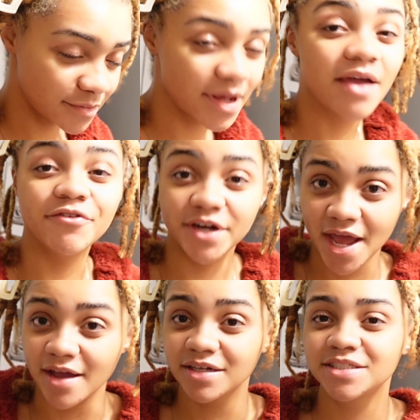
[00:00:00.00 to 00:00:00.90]
every
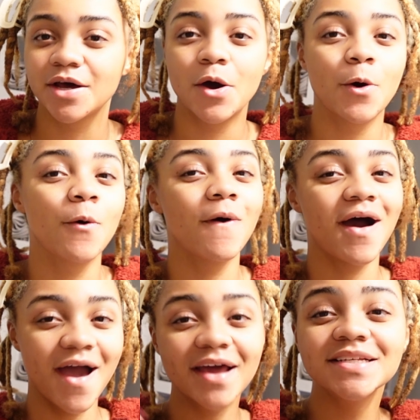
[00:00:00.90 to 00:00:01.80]
day. So
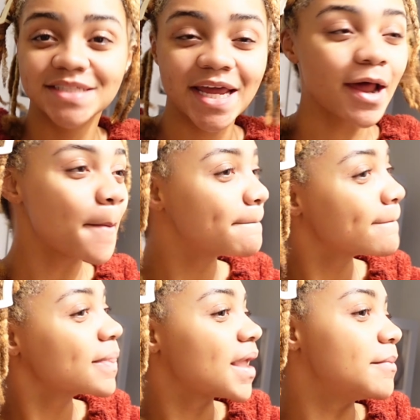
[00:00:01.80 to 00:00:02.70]
I had to stand up
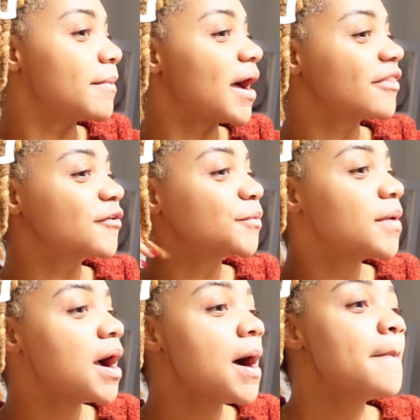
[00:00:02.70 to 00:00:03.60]
in my bathroom.
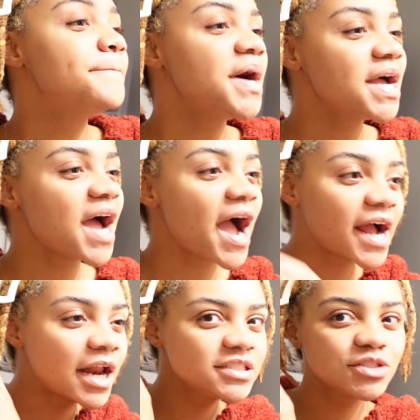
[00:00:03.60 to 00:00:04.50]
But I
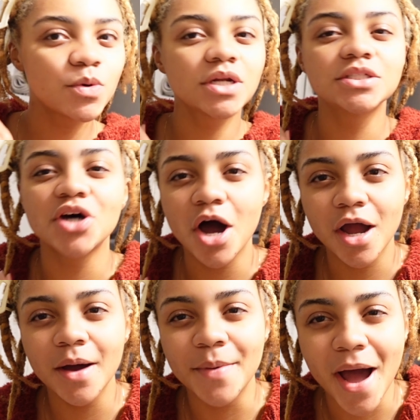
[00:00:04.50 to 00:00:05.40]
kind of just wanted to talk
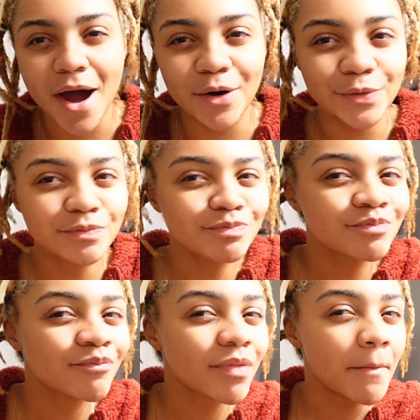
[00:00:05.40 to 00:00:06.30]
about
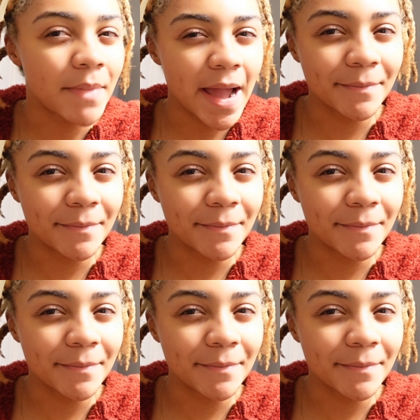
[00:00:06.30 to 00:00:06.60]
my